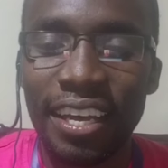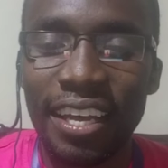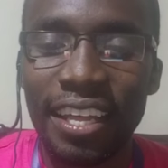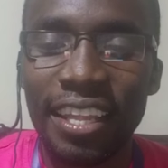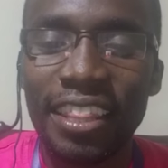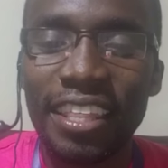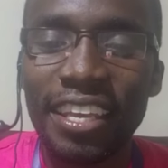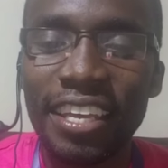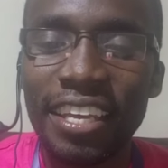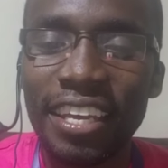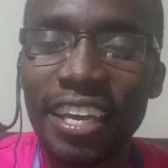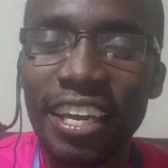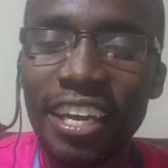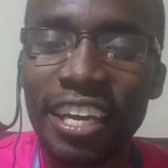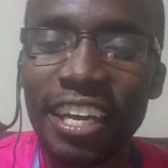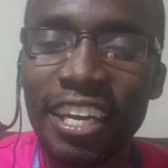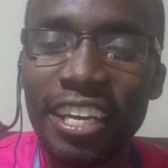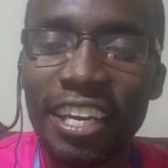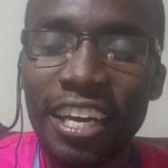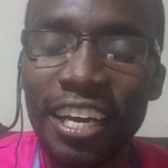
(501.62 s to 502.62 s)
The,
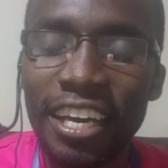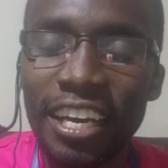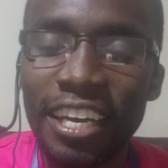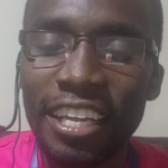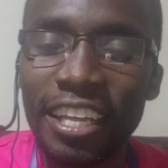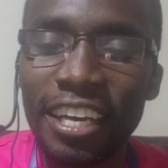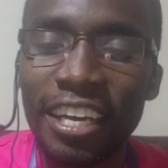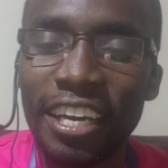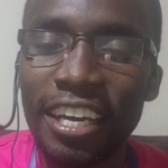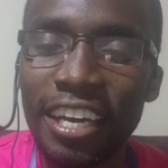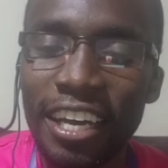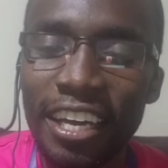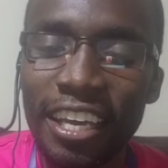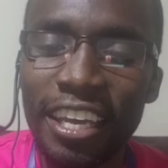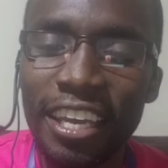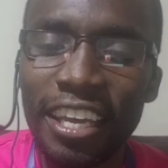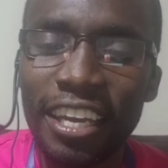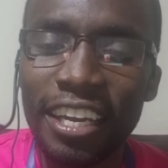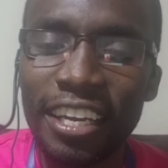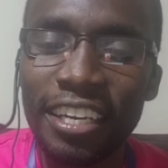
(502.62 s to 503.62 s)

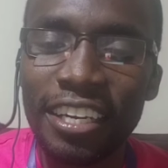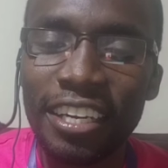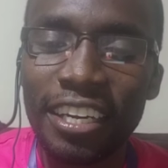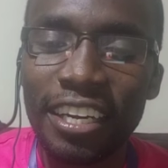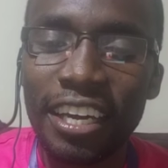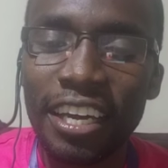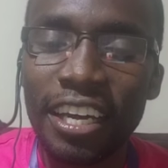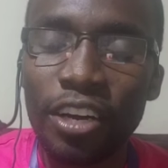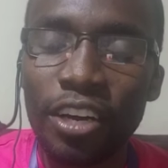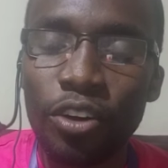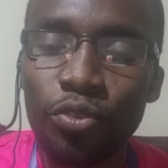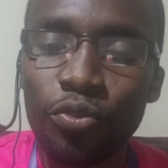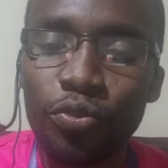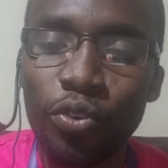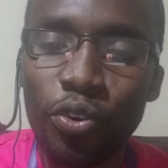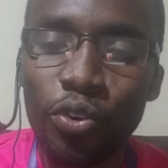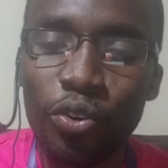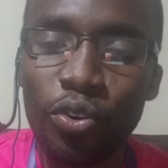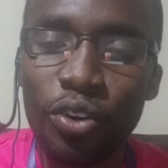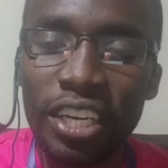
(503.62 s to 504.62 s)
again,
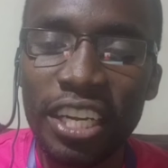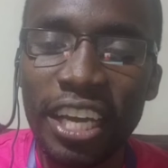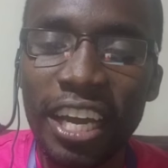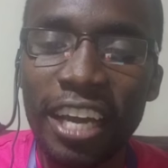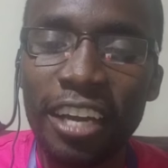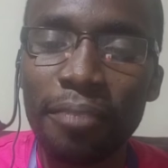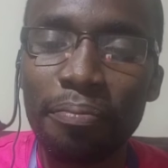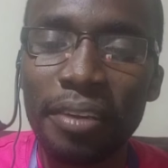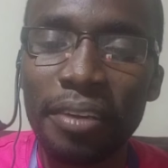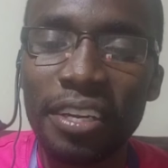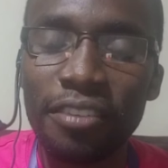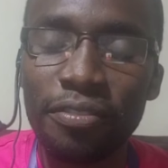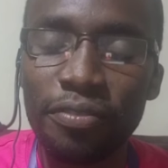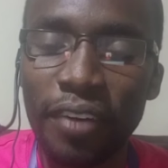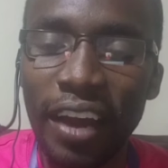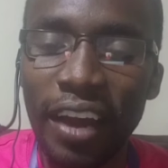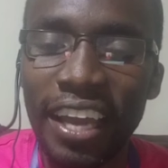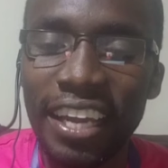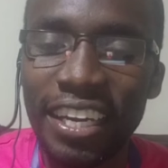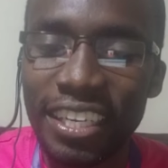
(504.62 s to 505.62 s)
food can be
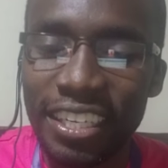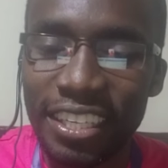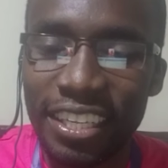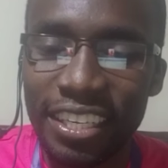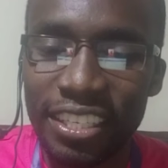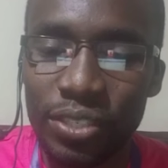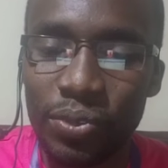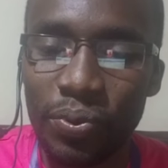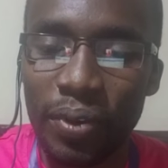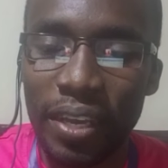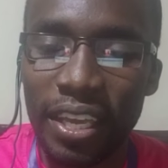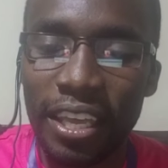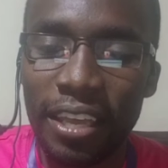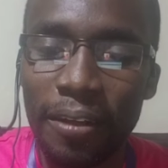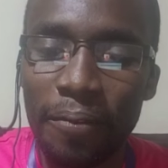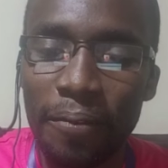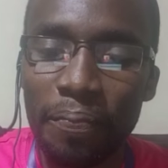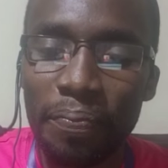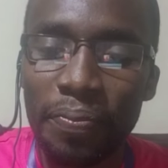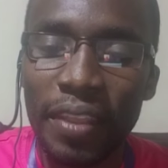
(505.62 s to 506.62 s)
defined this way.
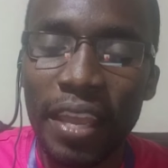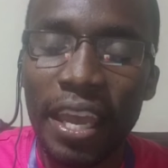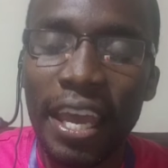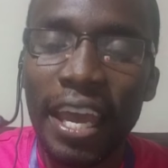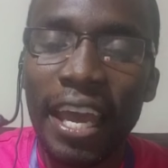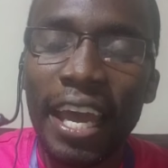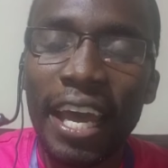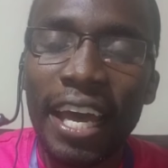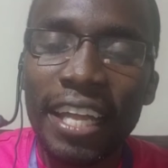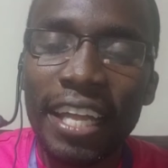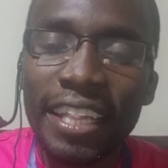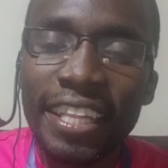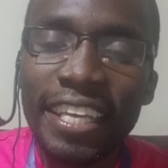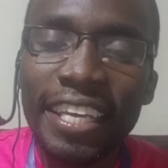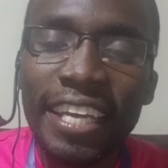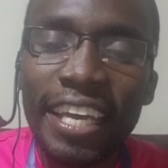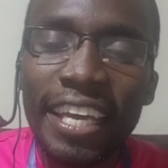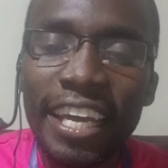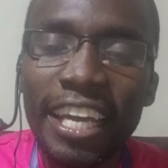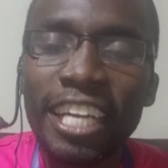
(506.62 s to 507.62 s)

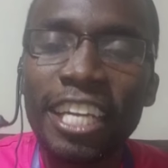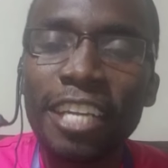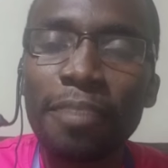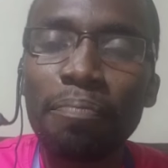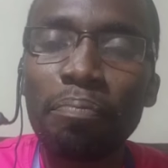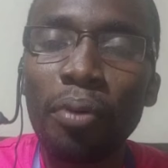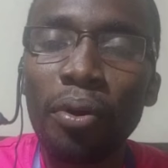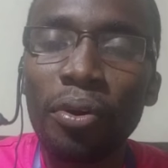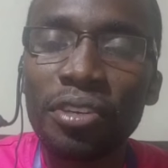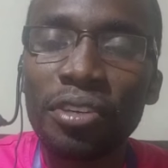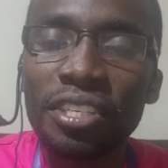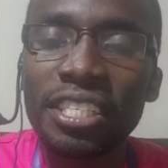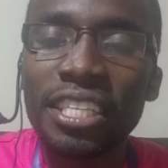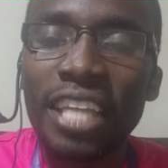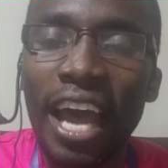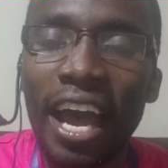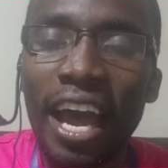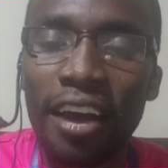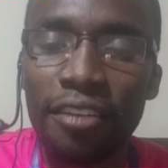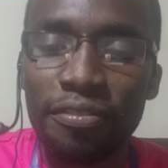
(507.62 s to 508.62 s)
The edible
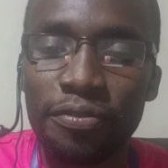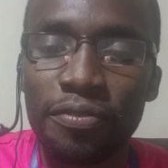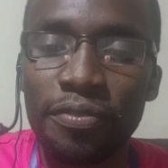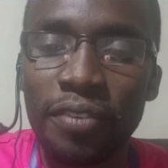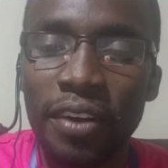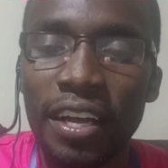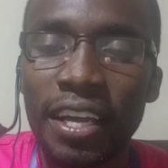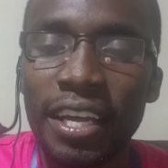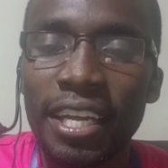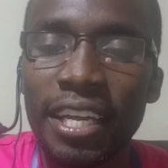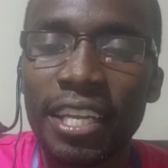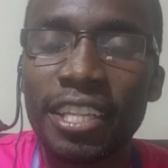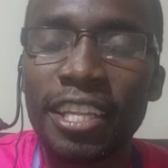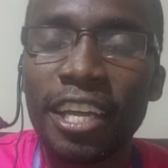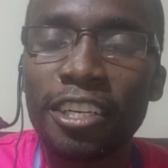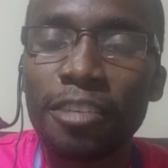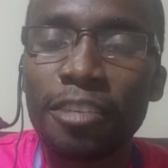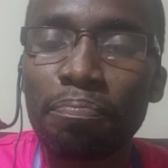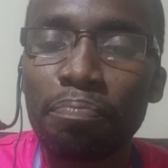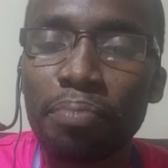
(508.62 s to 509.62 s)
stuff
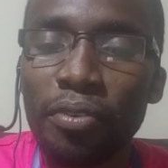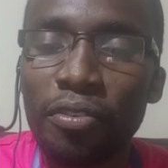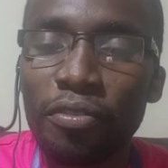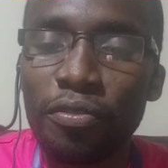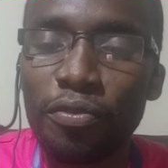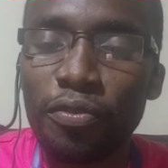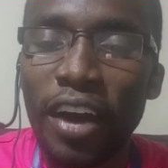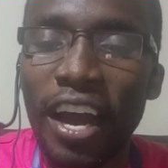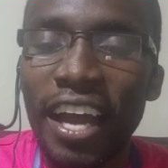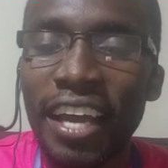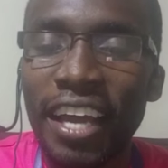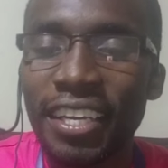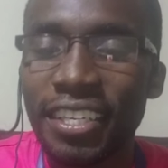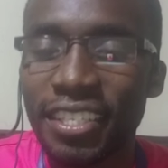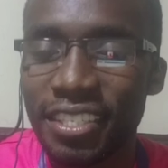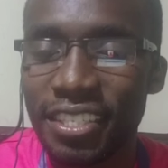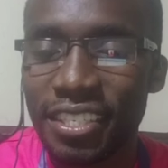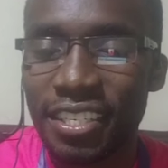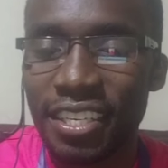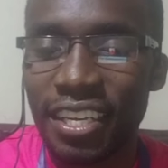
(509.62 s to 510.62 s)
that
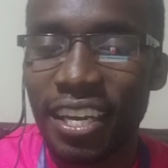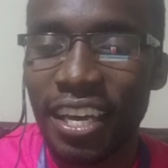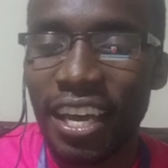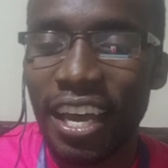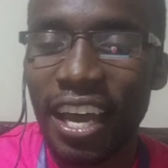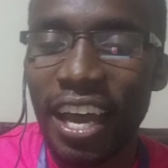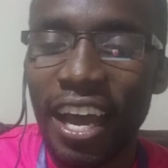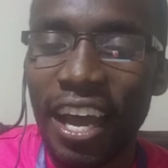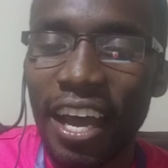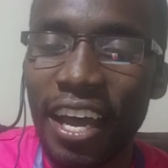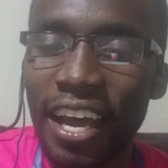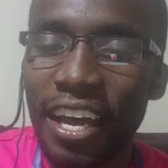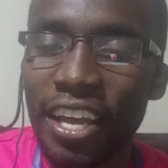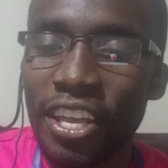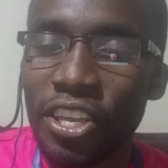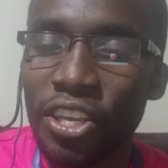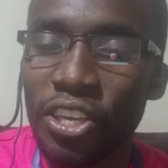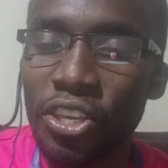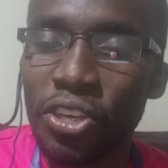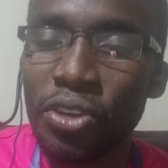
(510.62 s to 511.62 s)
provides
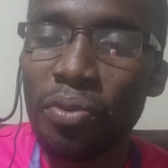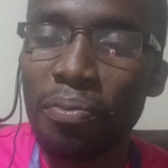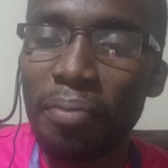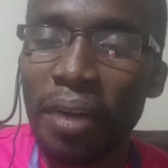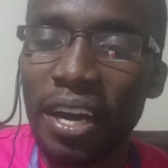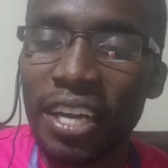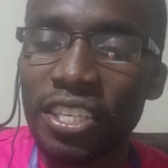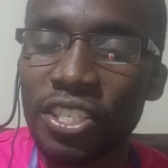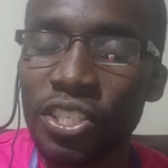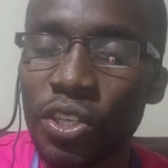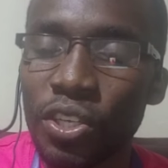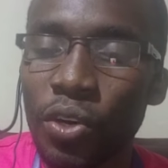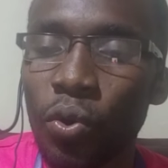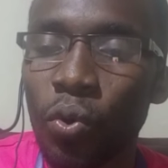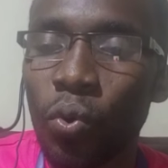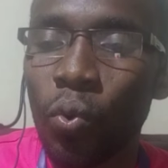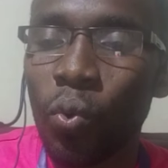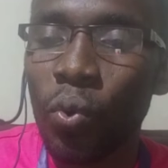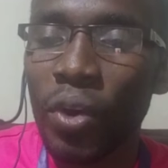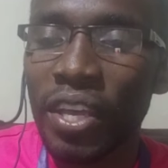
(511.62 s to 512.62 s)
humans
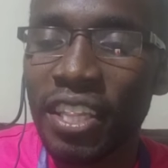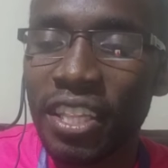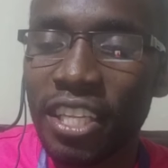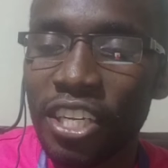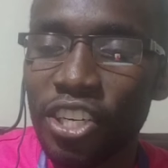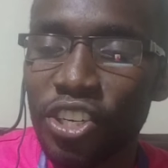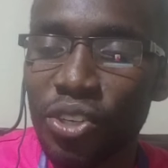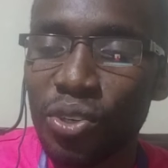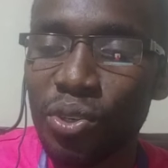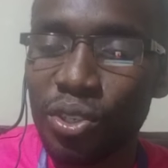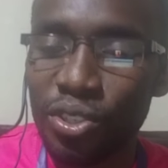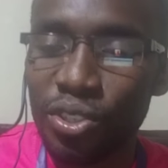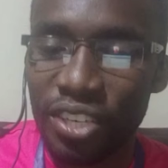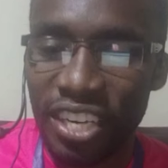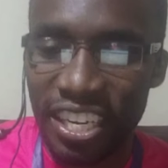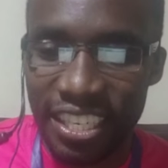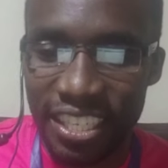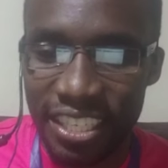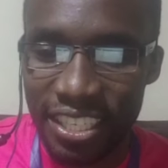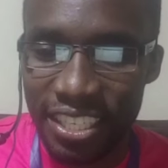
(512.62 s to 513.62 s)
with
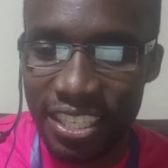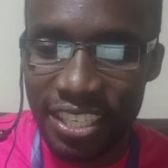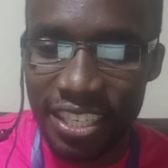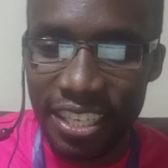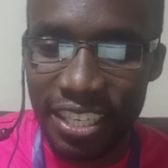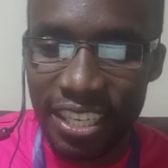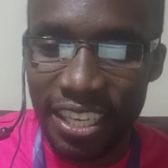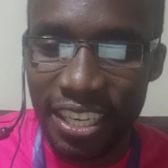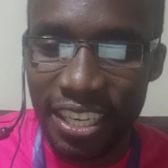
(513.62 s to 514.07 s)
nutrients